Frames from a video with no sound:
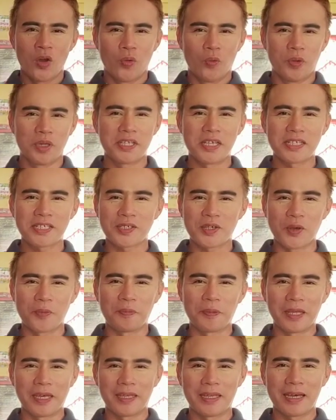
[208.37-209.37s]
We just
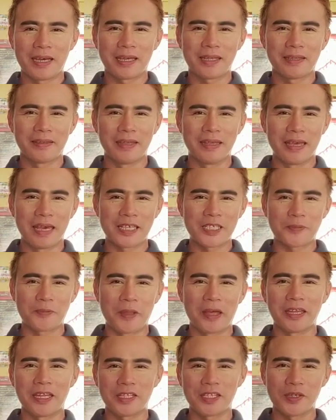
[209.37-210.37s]
completed
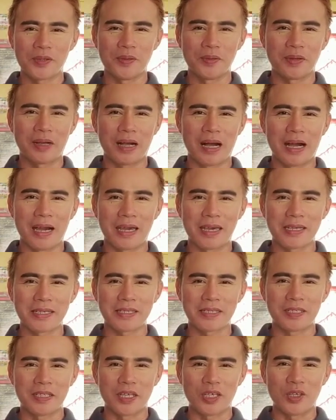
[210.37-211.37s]
explaining to you
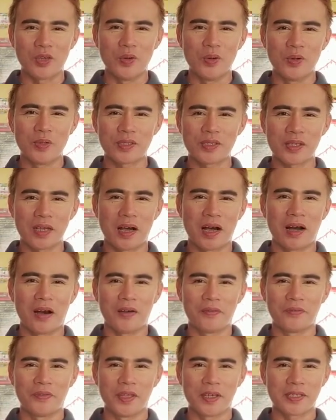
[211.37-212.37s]
guys the use
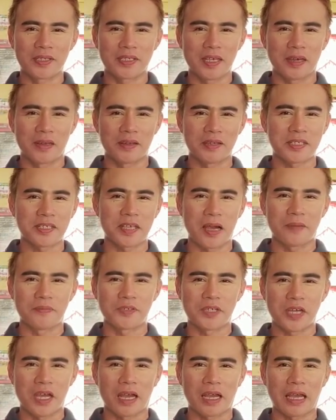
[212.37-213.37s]
of the singular
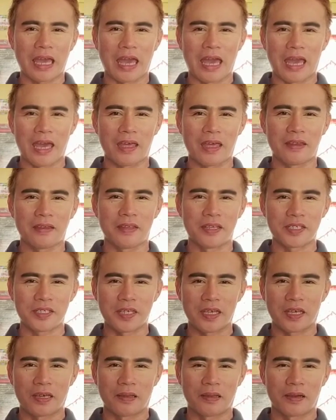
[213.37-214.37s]
subject and the
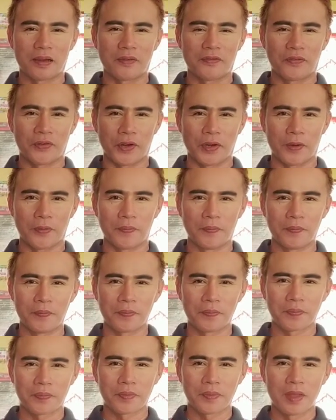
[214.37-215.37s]
singular verb.
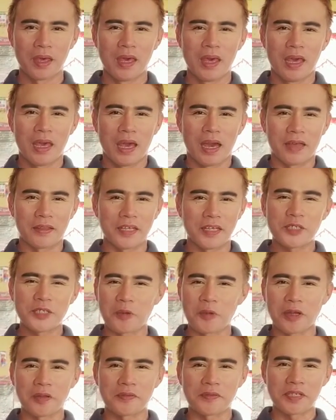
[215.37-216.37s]
At this
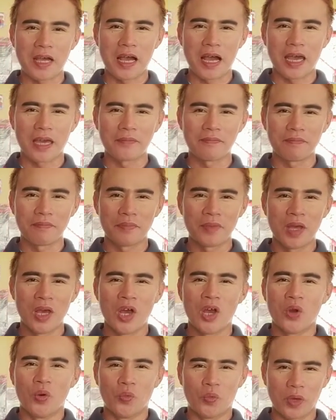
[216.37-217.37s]
point in time,
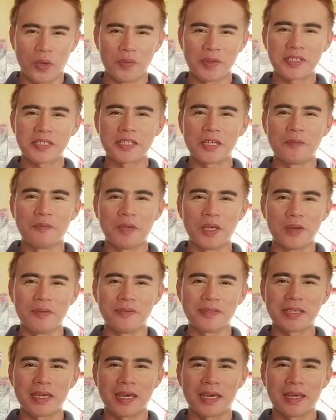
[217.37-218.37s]
we will still be
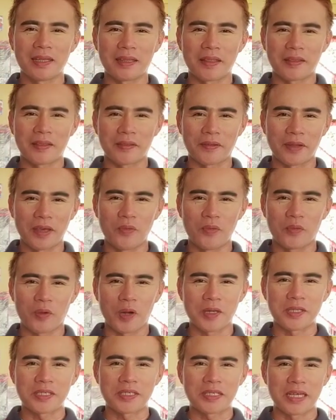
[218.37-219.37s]
using the three
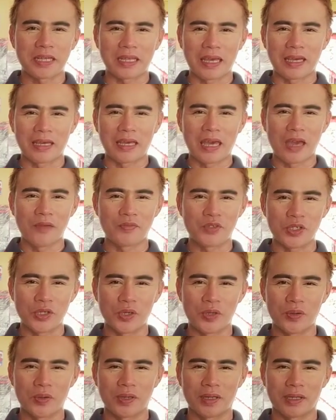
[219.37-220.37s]
words that I gave to
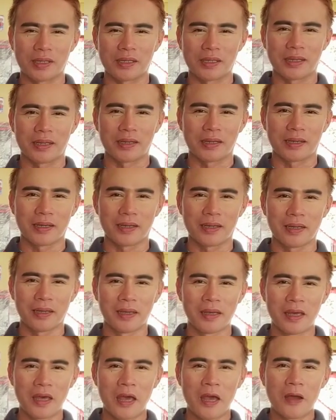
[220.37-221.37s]
you earlier,
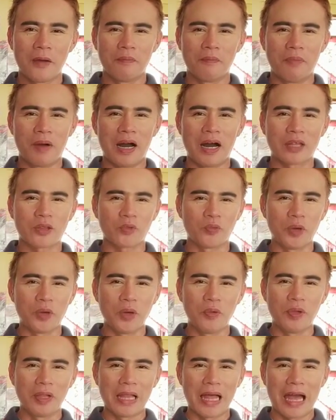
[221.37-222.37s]
but we
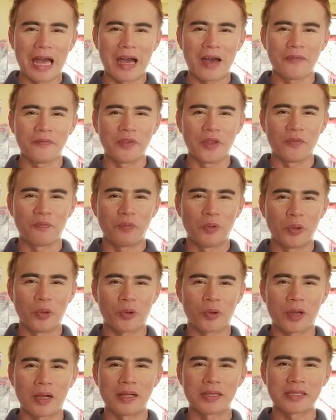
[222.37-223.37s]
will have the
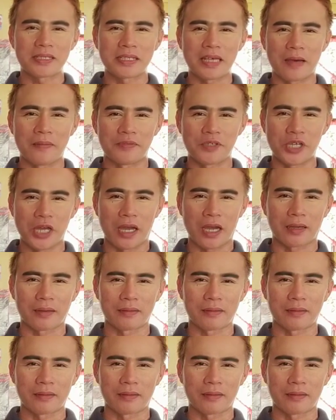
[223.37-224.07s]
plural subject.